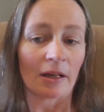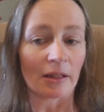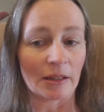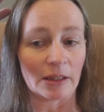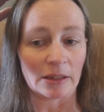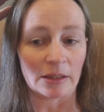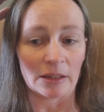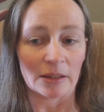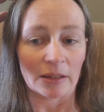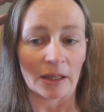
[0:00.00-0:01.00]
And
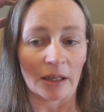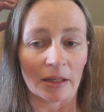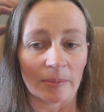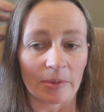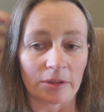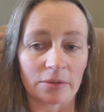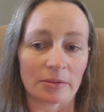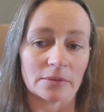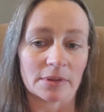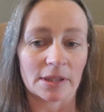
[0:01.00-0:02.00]
then I got up
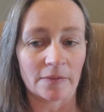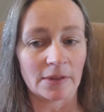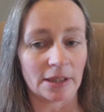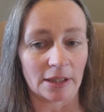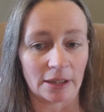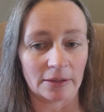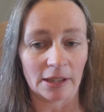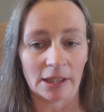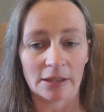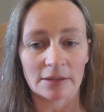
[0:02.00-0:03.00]
to 79
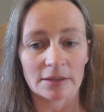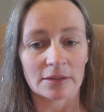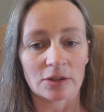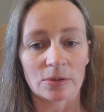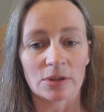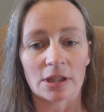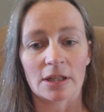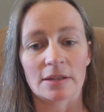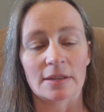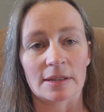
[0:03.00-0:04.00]
likes, 2
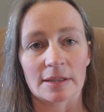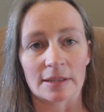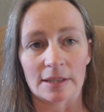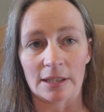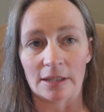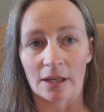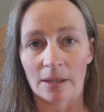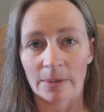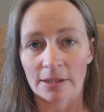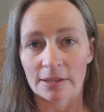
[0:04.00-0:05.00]
shares, and 16
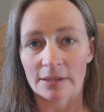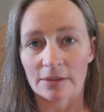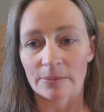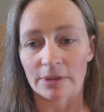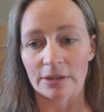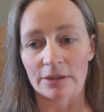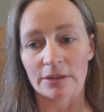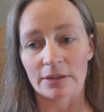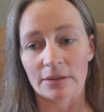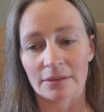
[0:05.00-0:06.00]
comments,
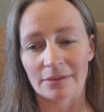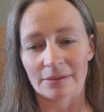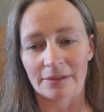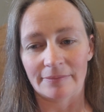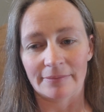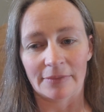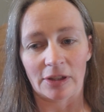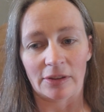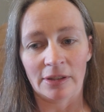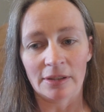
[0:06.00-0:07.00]
which
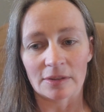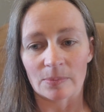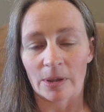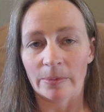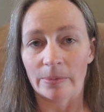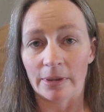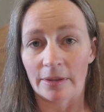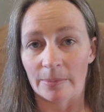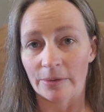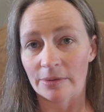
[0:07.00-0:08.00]
I think is probably
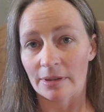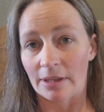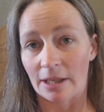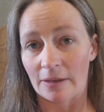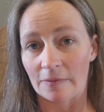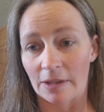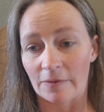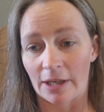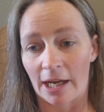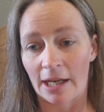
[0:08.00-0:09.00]
the most that I've
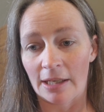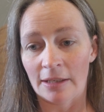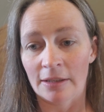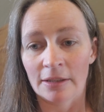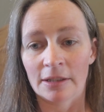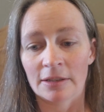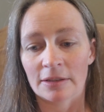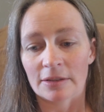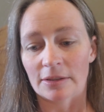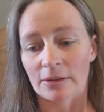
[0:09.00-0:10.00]
ever had.
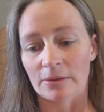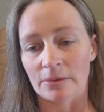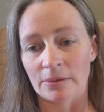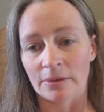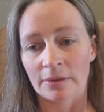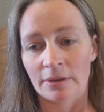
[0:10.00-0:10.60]
So